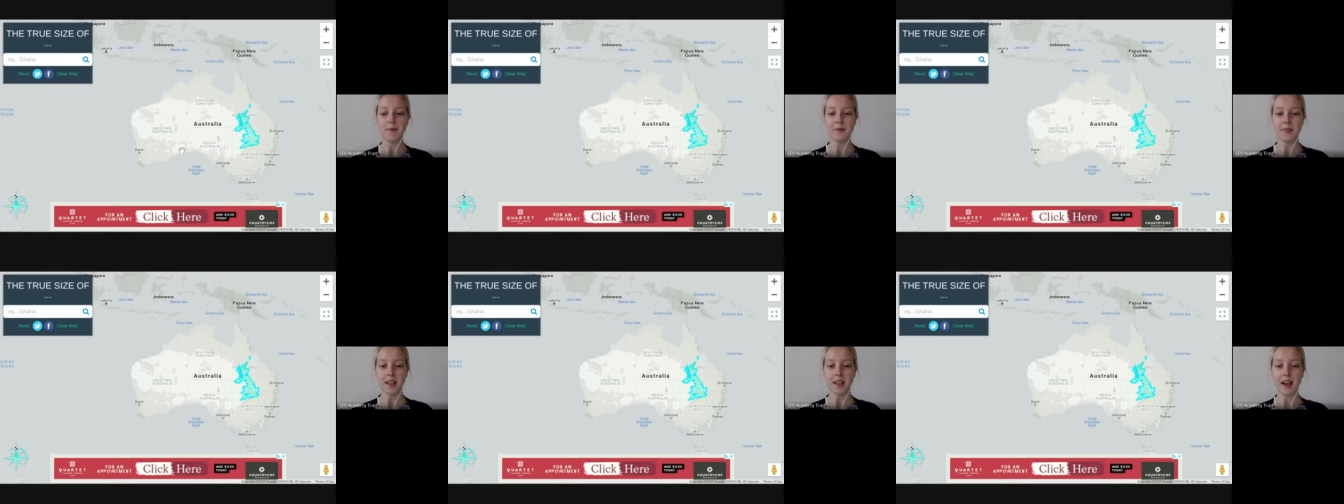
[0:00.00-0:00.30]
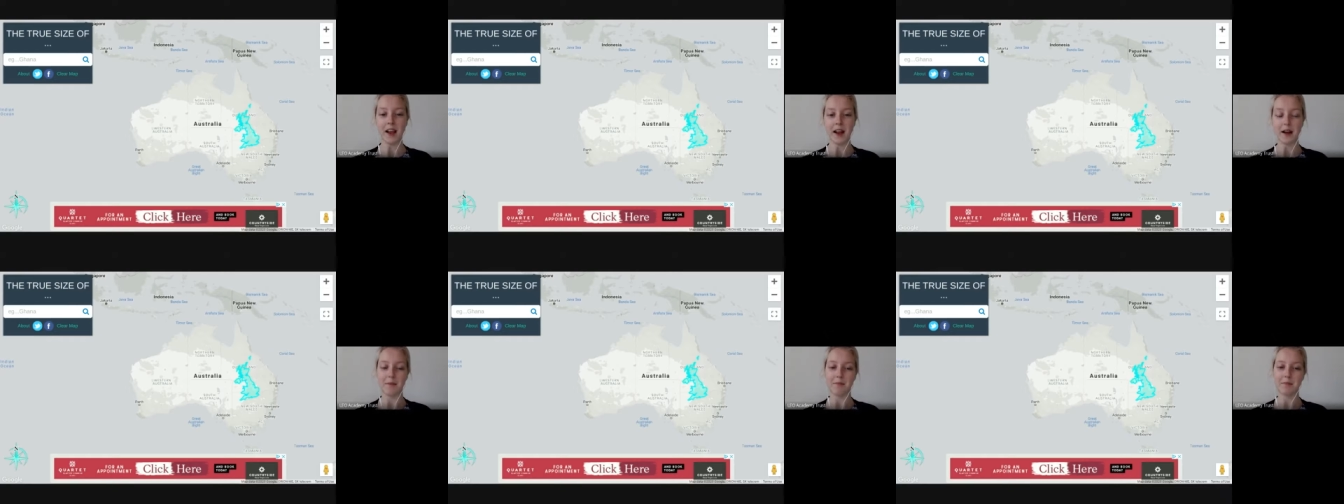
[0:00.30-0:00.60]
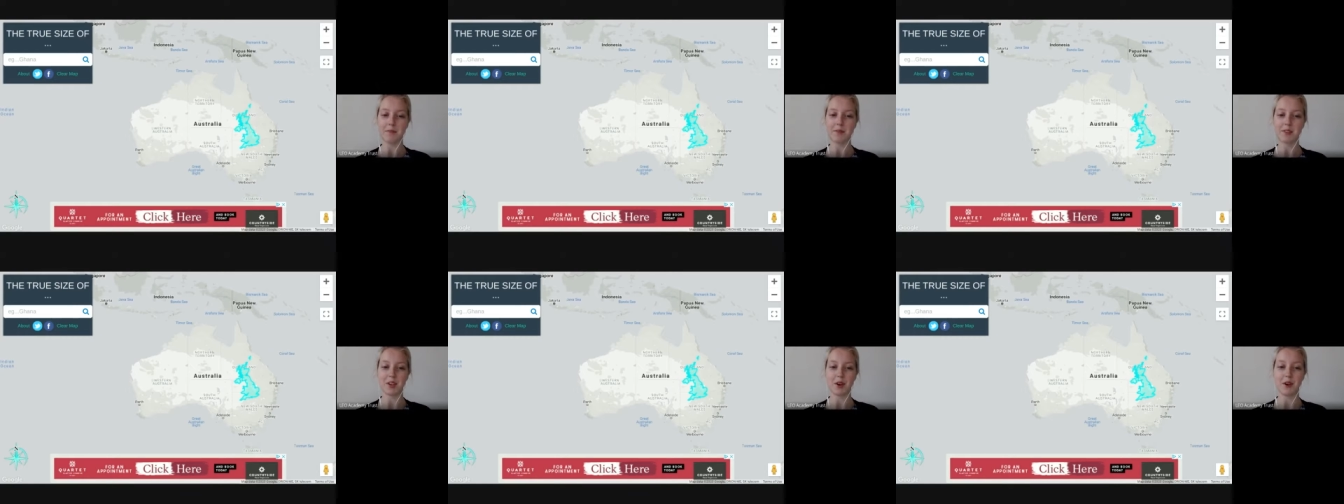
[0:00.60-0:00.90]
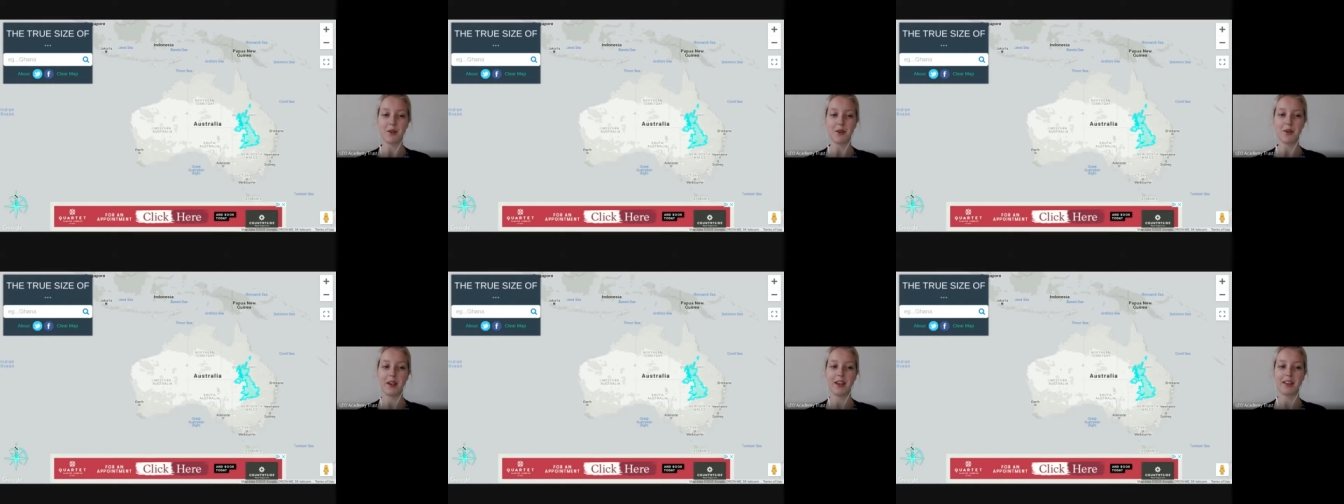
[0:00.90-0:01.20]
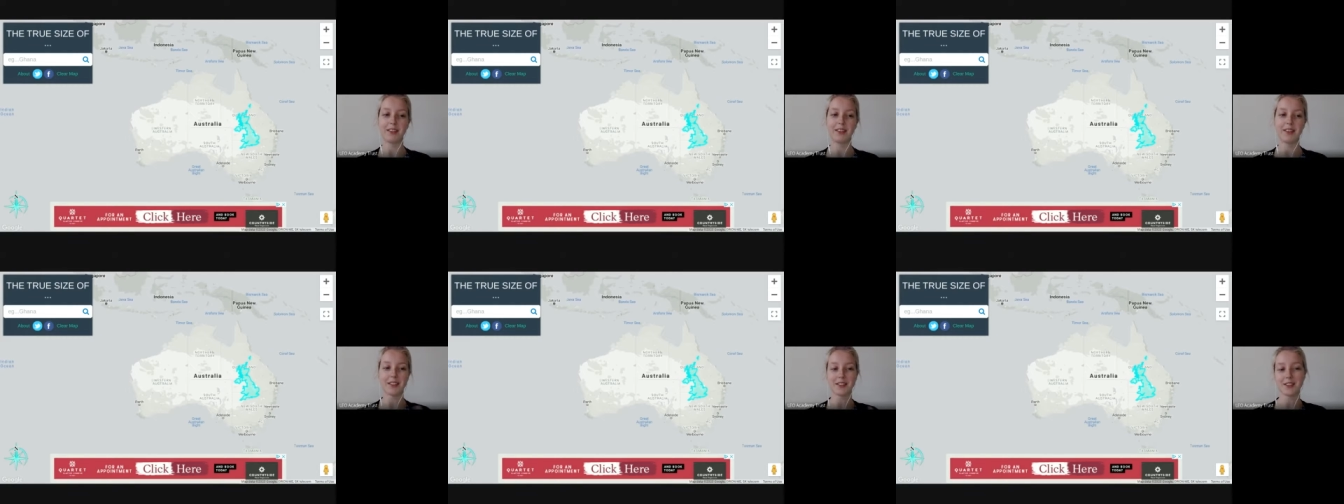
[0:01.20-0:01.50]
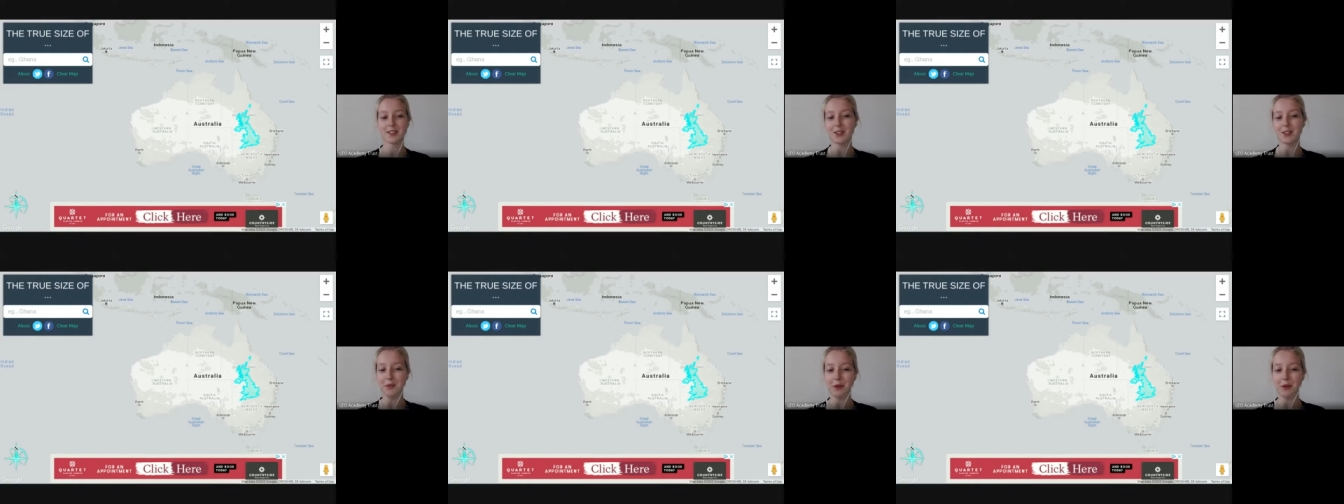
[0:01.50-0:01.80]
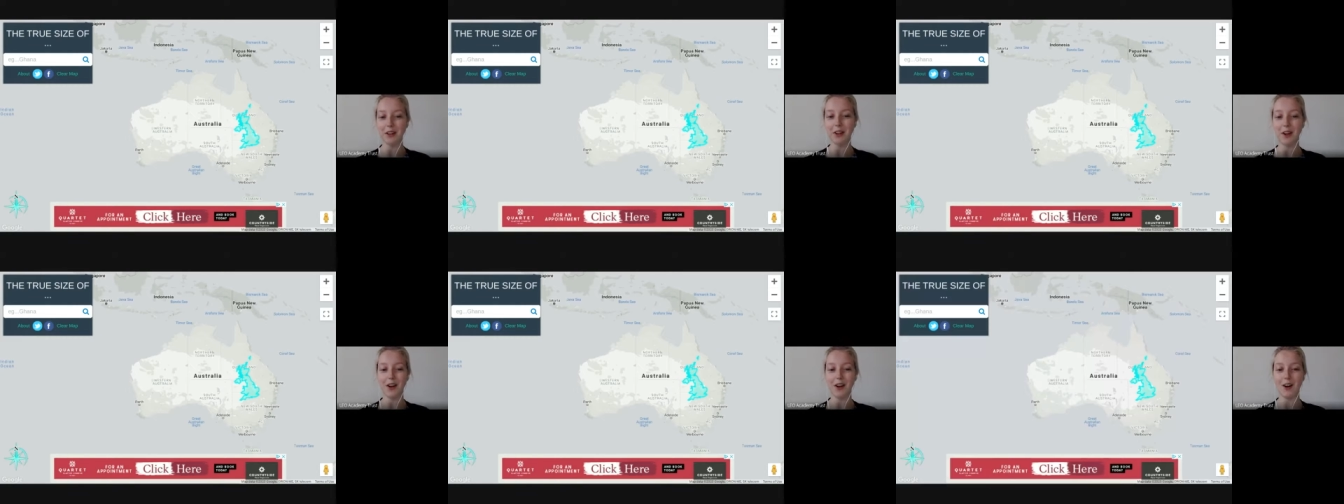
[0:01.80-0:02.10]
Um, so it doesn't do a
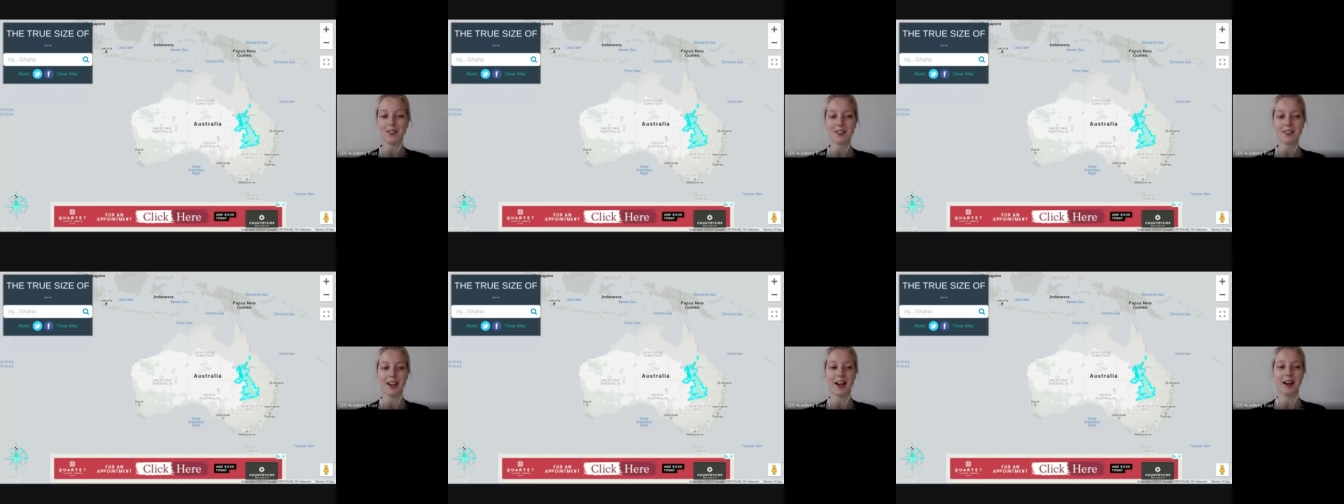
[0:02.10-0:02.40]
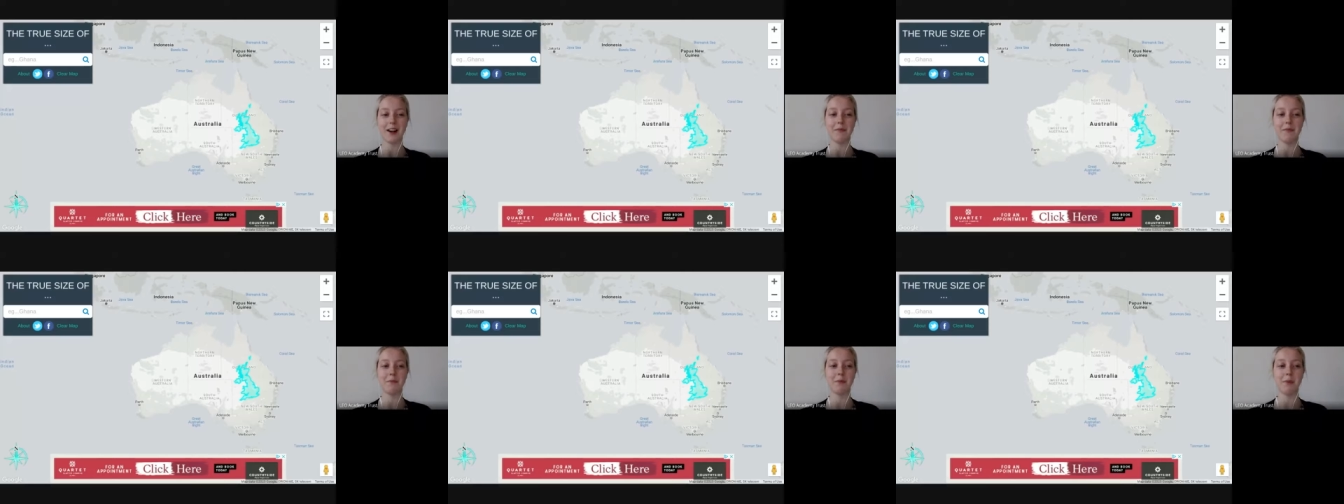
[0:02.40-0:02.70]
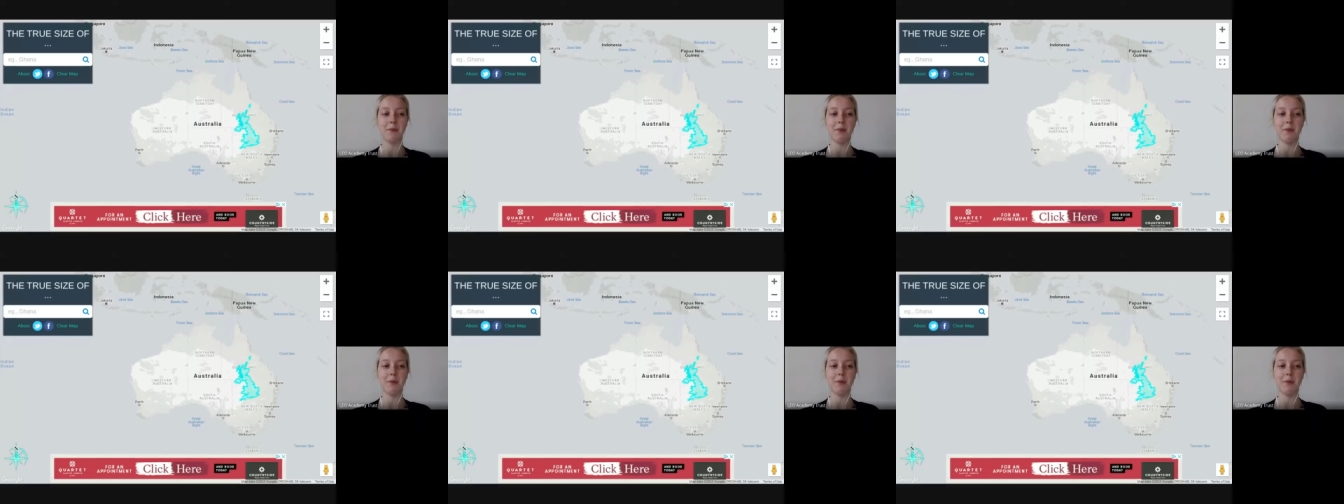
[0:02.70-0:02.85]
lot, um,